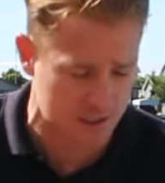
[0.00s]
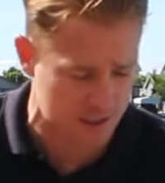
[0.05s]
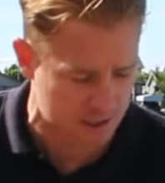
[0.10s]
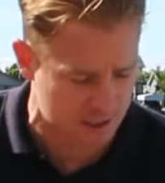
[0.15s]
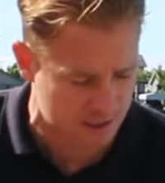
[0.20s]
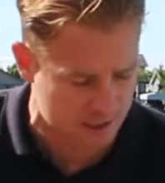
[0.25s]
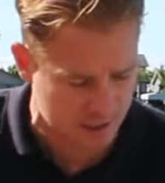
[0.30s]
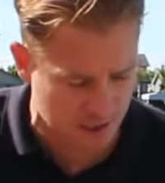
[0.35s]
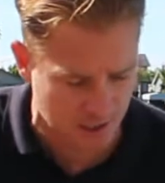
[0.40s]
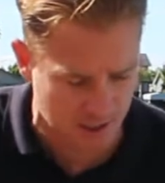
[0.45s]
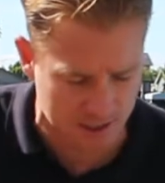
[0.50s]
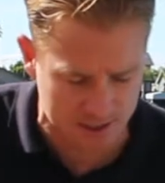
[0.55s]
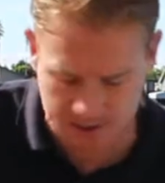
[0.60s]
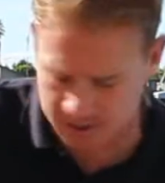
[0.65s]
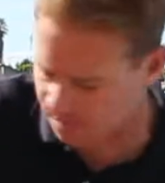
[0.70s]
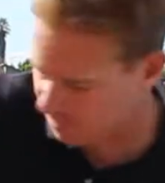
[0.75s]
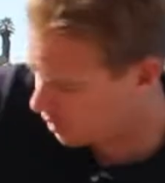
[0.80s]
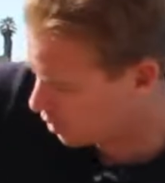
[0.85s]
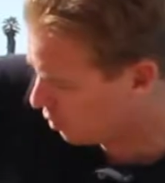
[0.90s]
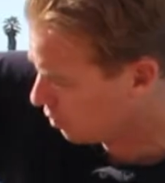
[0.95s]
these
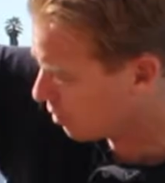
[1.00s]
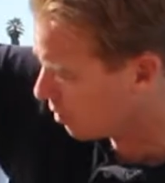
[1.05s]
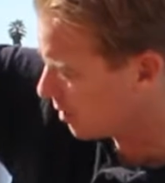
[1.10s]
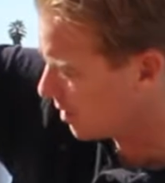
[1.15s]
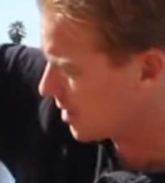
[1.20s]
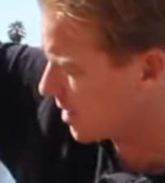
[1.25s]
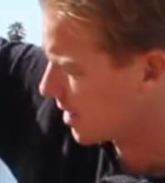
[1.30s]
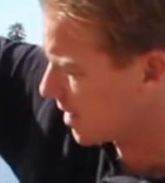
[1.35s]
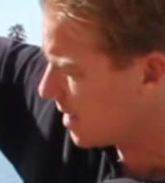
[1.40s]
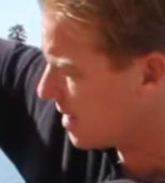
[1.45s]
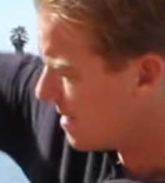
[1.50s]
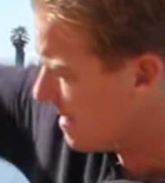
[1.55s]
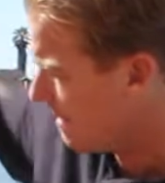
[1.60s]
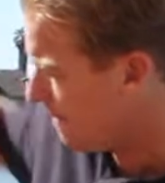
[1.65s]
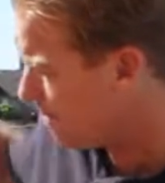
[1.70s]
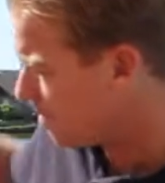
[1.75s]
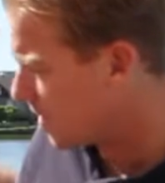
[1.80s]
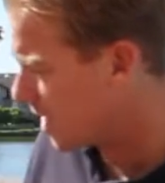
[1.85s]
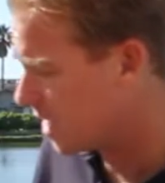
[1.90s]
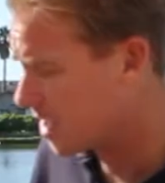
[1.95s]
kinds of tools,
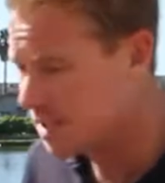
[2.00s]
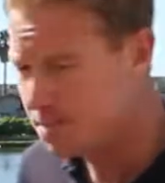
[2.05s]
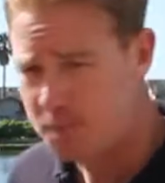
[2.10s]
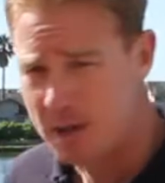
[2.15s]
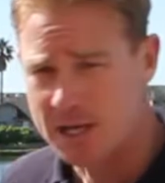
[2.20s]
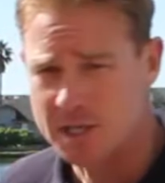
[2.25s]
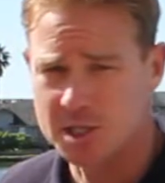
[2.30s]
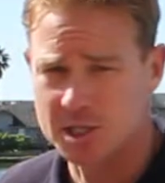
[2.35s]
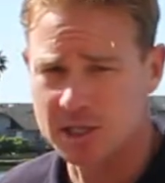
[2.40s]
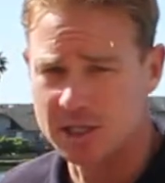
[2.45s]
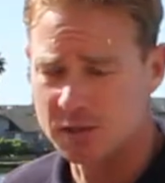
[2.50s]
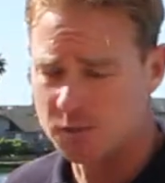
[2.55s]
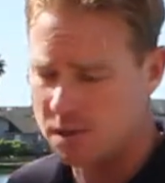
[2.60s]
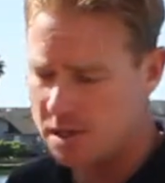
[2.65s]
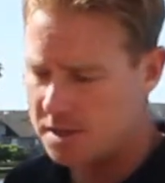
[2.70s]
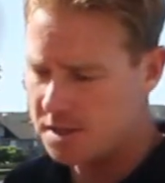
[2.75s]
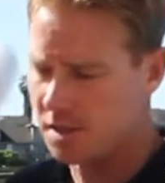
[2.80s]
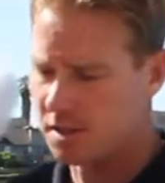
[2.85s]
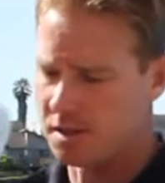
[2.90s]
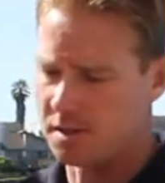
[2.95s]
especially
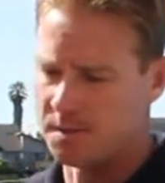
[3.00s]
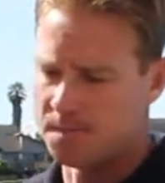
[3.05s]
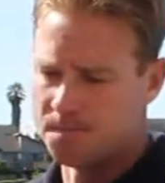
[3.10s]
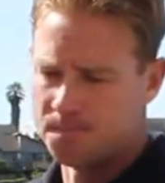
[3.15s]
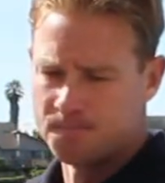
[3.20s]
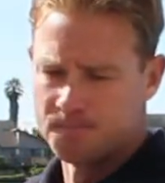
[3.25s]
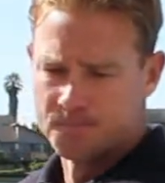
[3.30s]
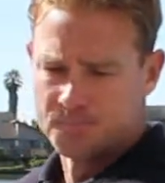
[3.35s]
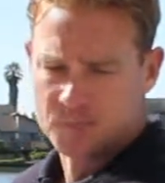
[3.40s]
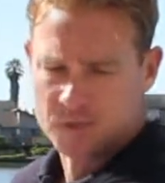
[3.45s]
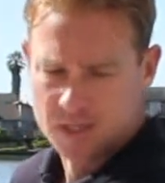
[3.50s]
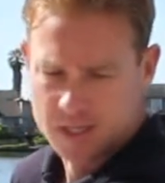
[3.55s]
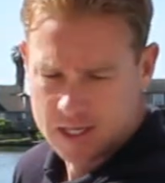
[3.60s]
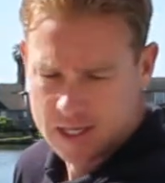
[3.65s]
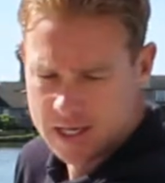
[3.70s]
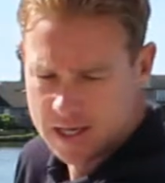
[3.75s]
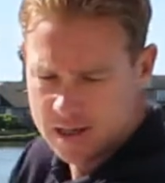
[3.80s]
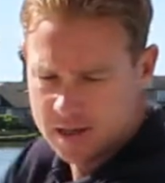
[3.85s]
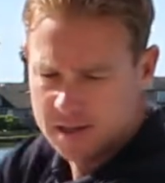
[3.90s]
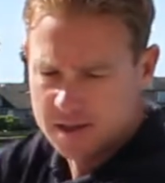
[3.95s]
when they're
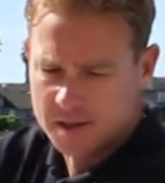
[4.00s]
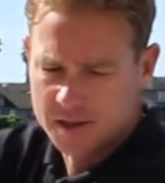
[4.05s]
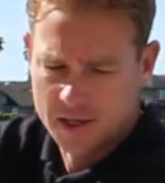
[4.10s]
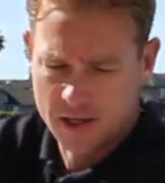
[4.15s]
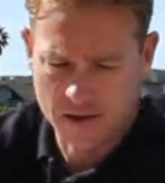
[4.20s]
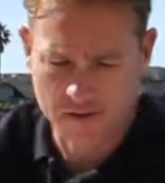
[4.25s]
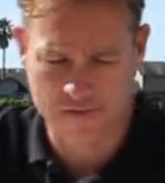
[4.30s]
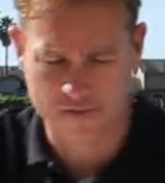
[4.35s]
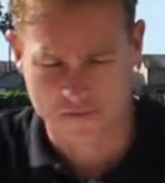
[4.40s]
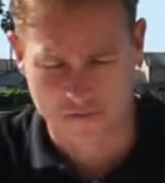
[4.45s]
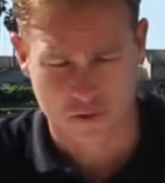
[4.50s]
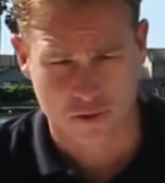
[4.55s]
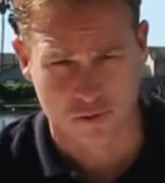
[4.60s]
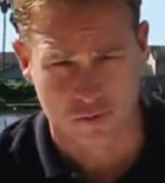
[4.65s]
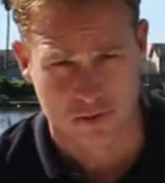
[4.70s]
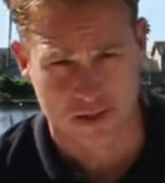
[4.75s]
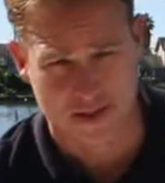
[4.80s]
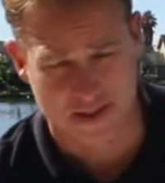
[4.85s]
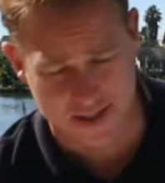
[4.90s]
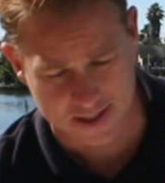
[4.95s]
in their
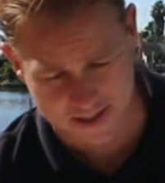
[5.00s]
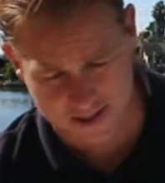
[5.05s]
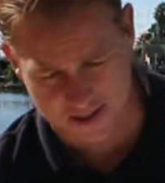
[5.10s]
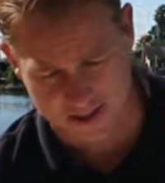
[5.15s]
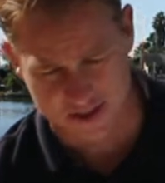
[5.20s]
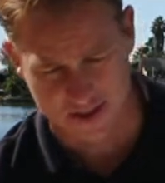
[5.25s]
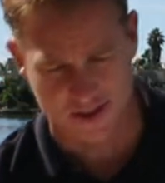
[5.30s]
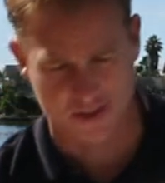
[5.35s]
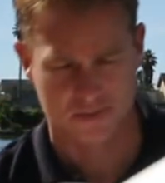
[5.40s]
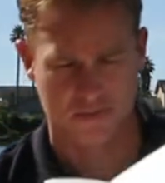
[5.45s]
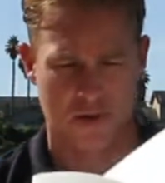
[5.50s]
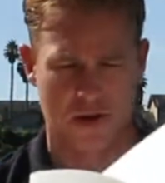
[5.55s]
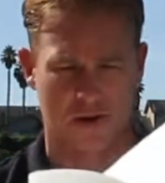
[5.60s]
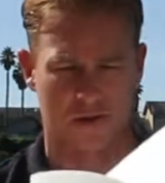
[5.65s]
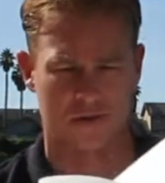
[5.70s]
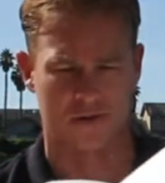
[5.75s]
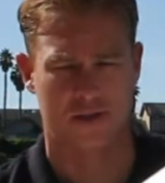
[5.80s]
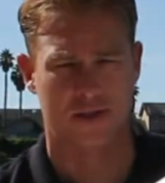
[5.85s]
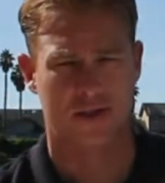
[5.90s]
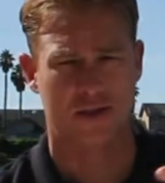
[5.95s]
full resistance
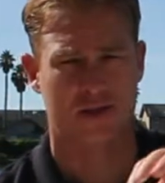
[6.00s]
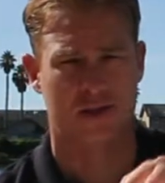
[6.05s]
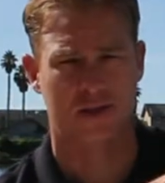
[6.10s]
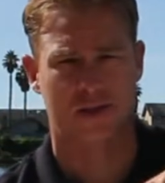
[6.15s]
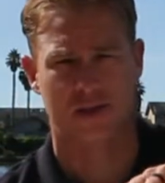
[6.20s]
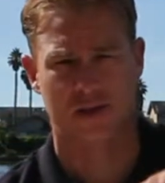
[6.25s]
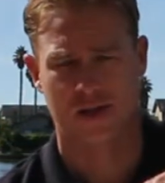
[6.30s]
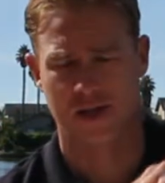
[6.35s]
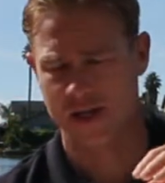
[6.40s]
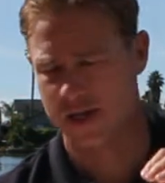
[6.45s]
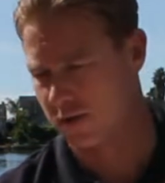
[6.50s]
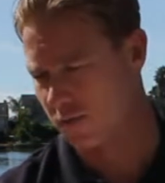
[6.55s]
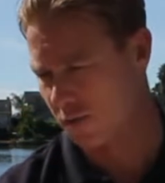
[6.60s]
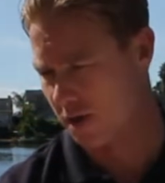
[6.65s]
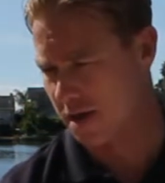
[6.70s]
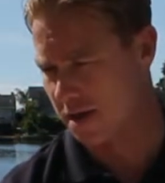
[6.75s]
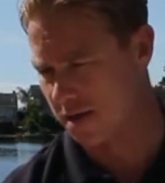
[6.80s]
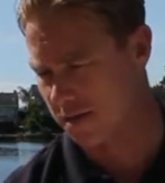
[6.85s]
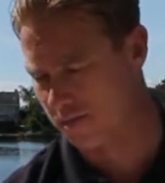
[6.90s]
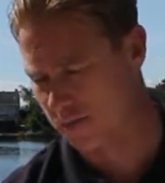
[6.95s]
modes, like
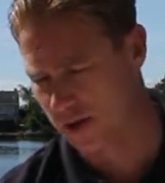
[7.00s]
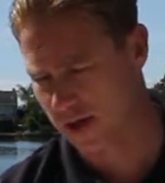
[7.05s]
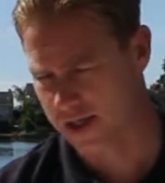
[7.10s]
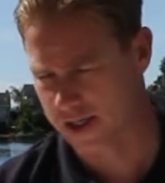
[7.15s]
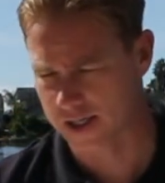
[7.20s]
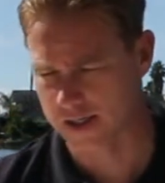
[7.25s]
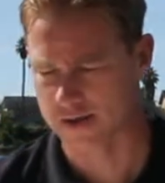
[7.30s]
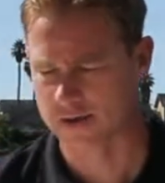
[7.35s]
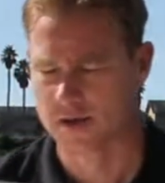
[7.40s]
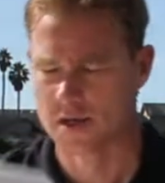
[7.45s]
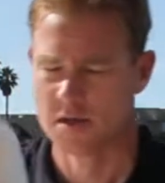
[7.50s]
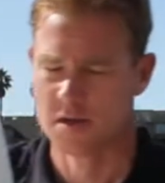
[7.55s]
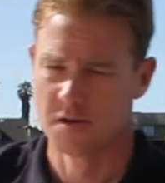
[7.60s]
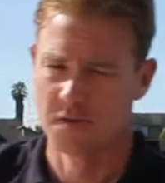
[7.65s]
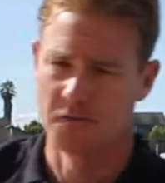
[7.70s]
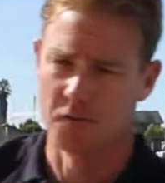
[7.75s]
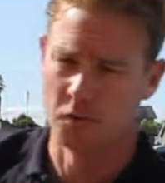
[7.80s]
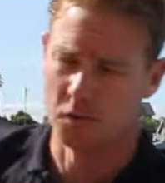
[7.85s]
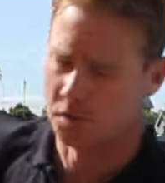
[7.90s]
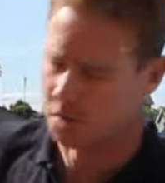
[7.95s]
when the bucket
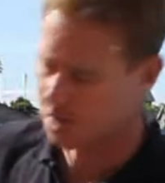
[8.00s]
for the